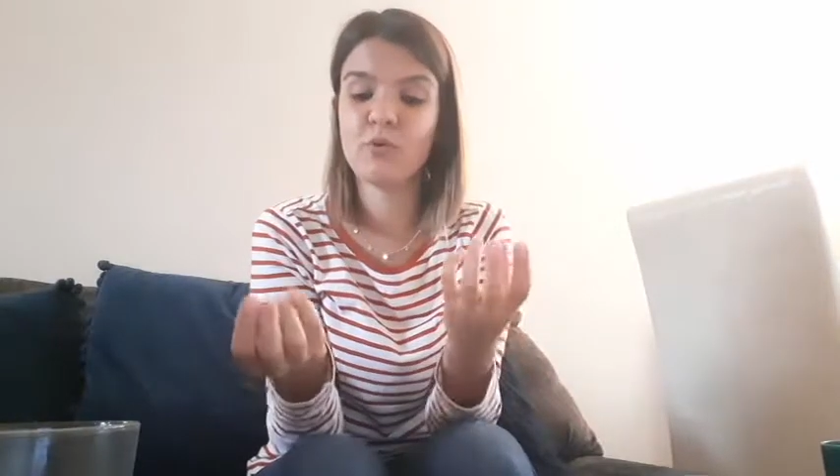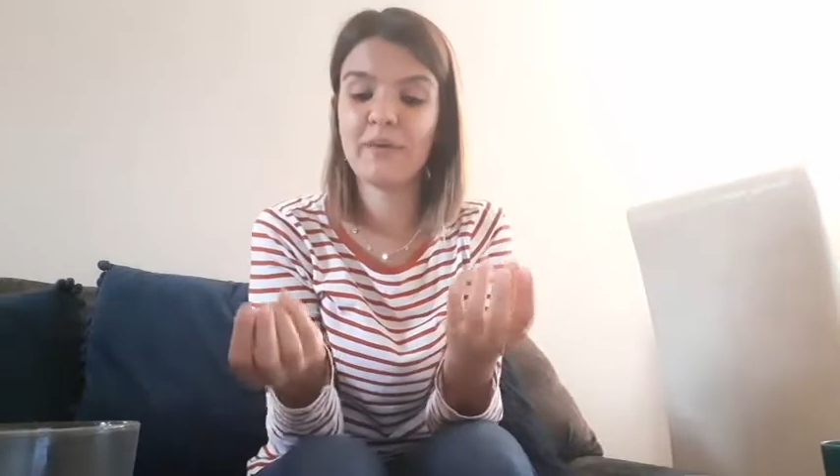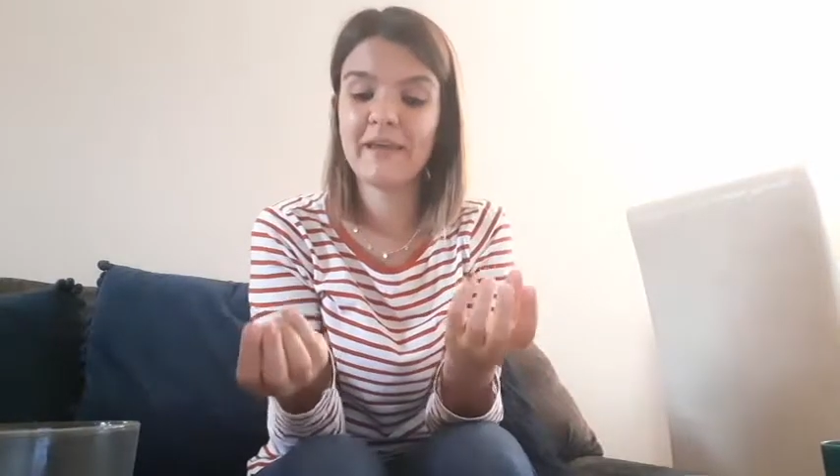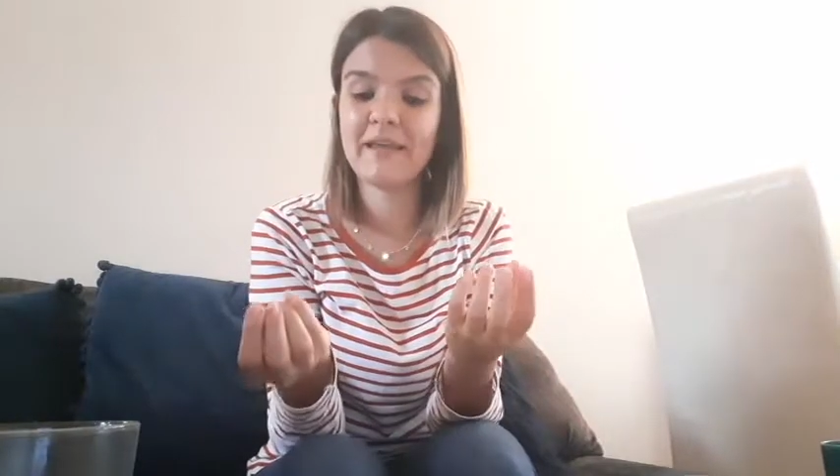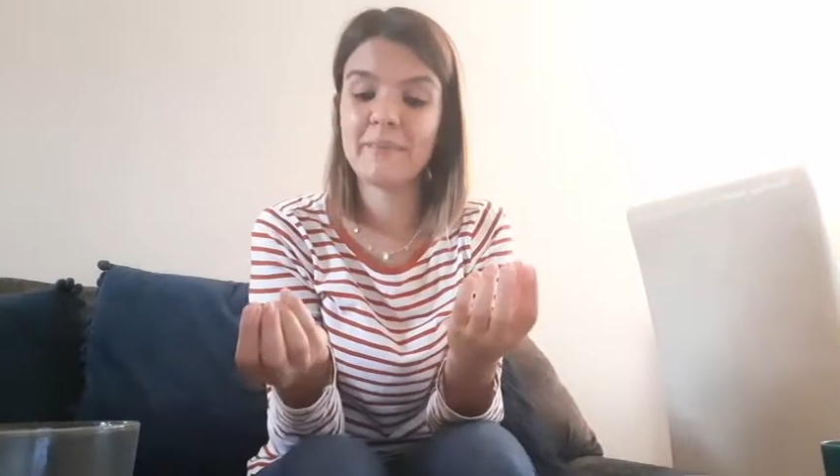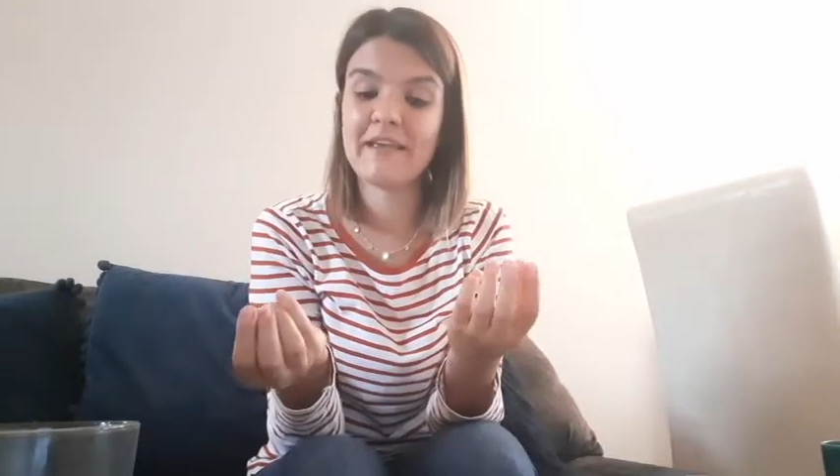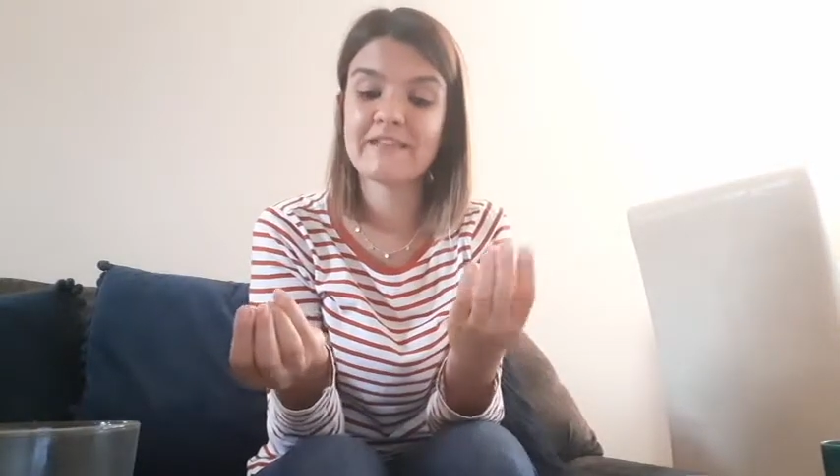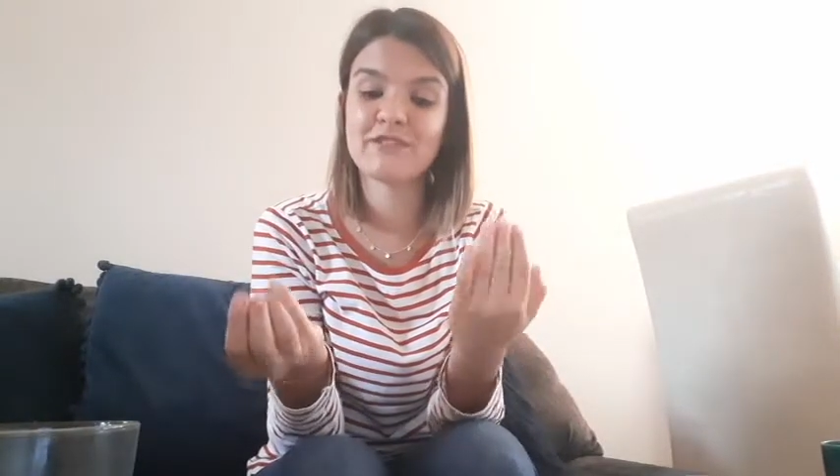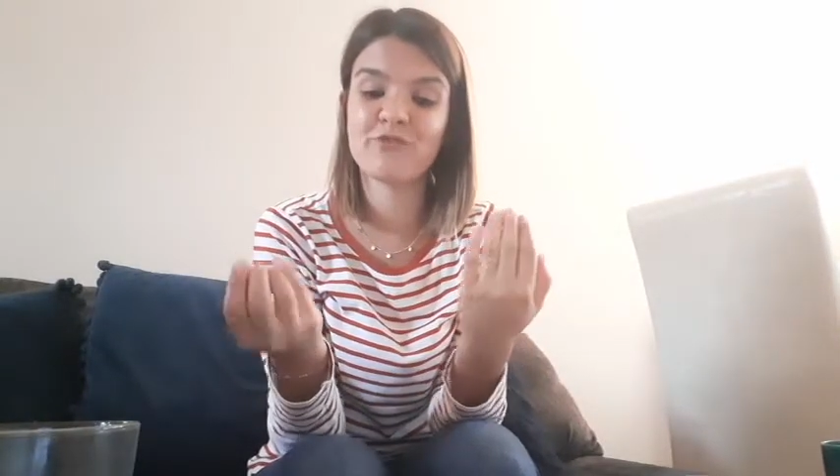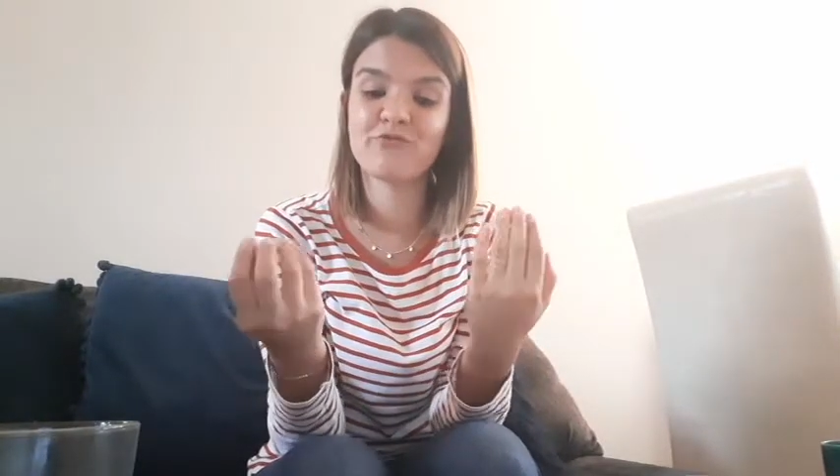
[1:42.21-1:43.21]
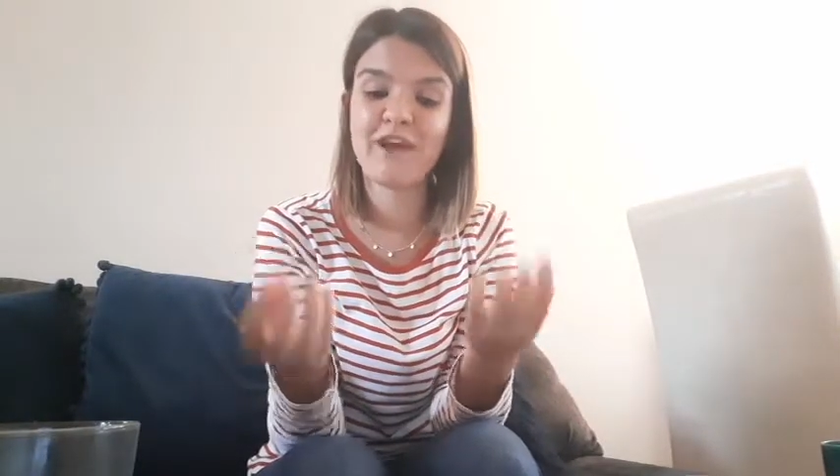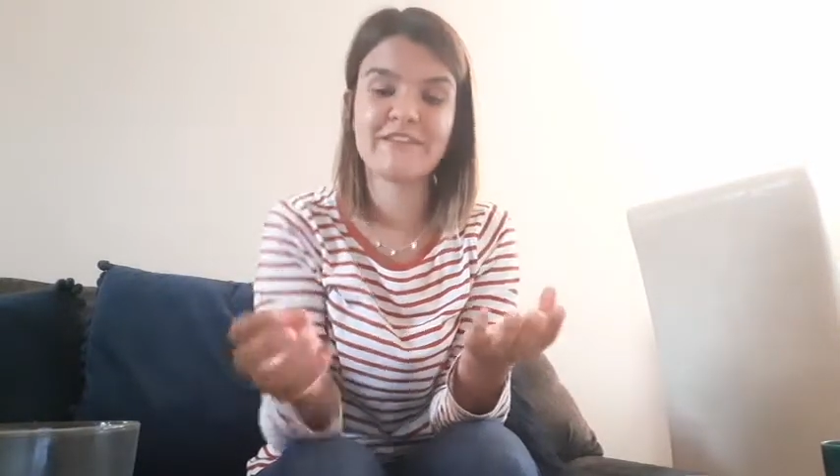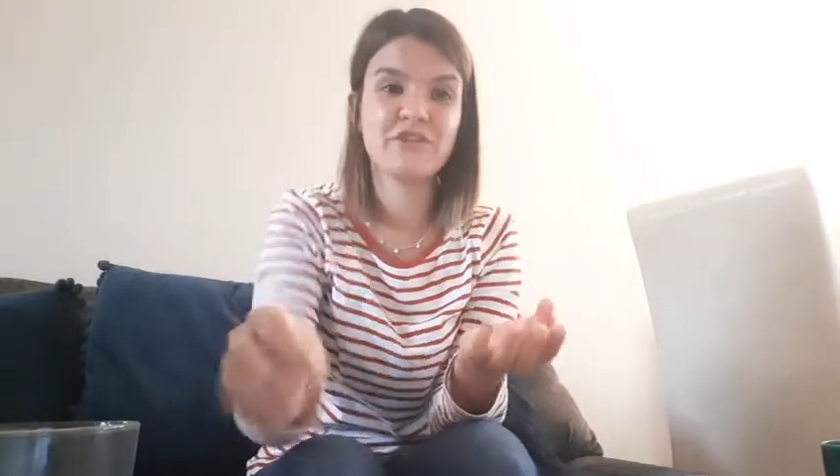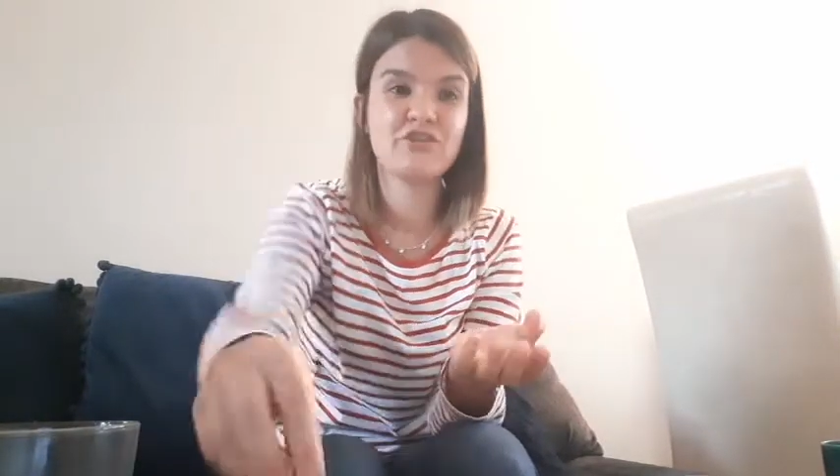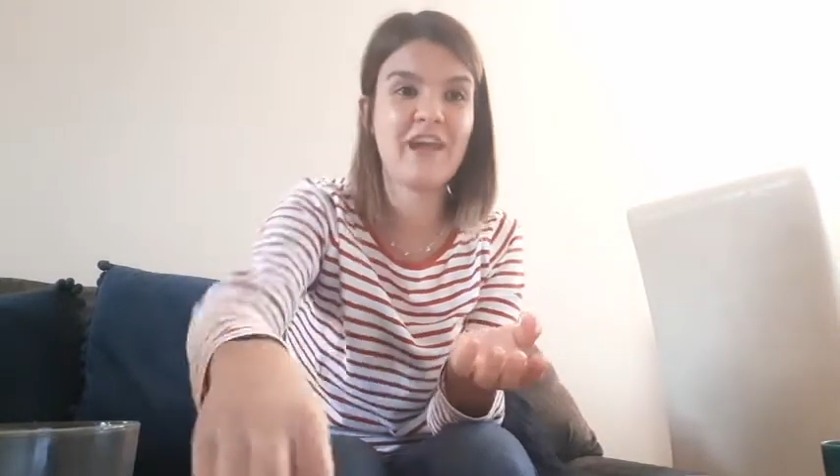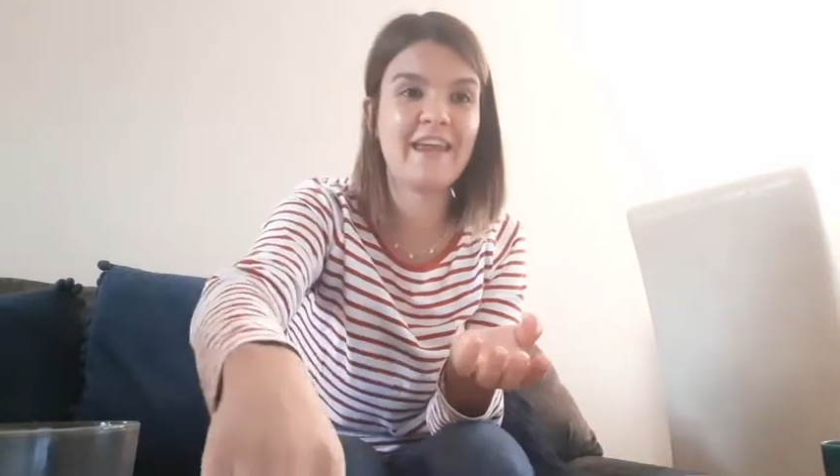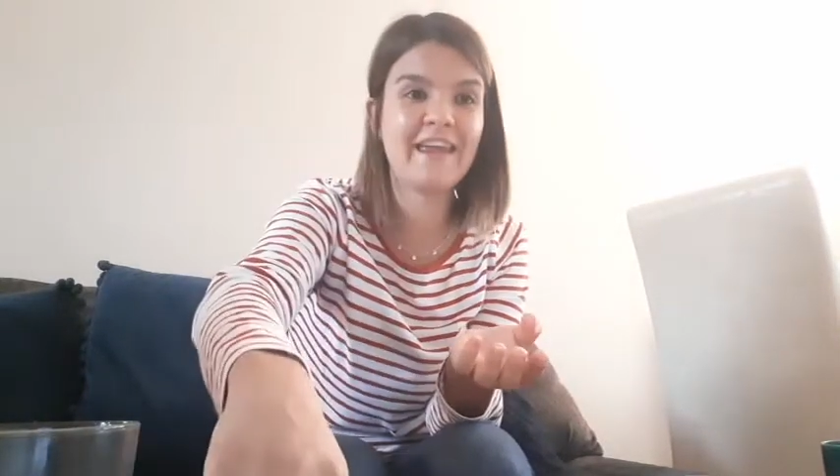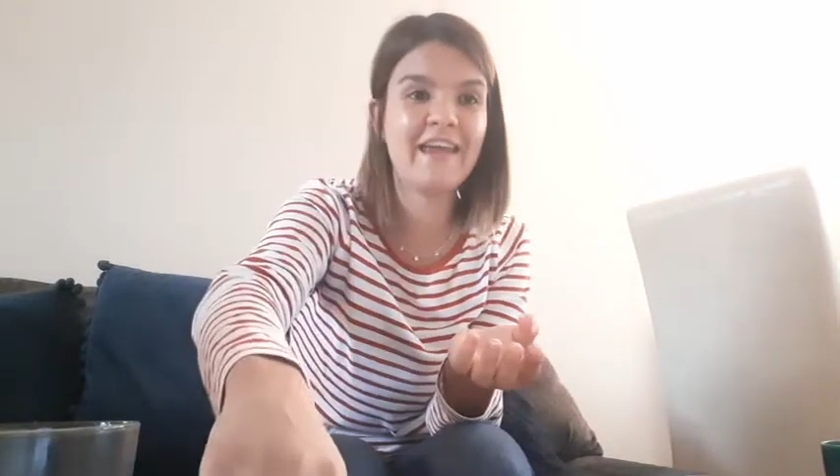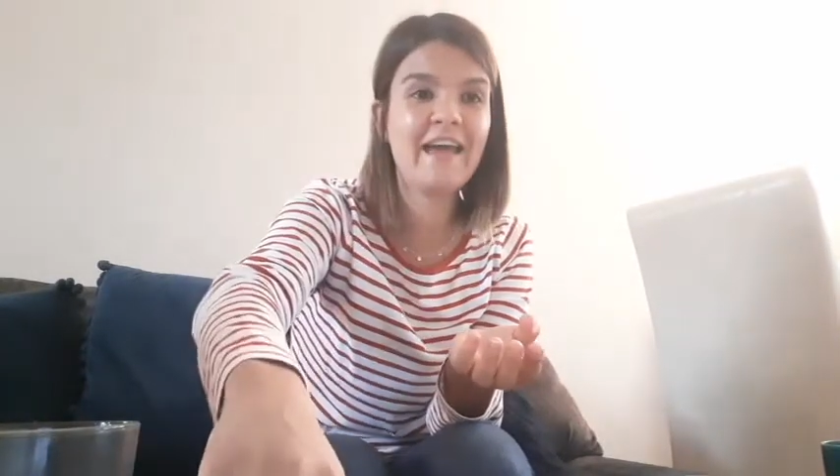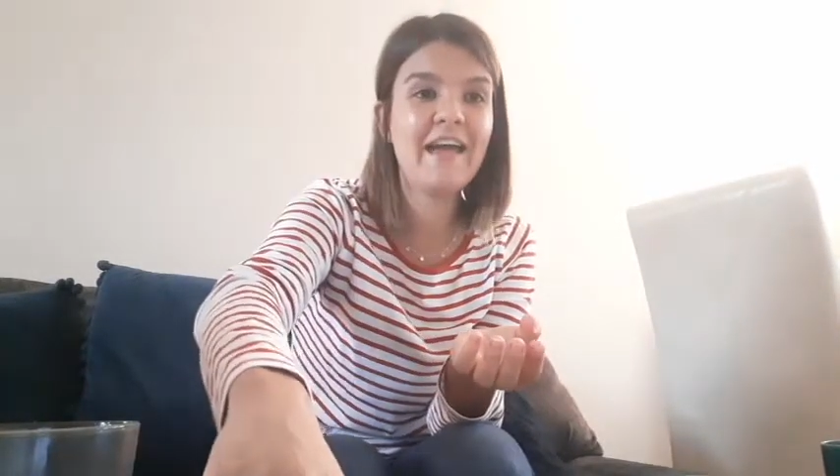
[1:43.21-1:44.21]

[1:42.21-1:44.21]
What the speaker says: pieces of red jelly.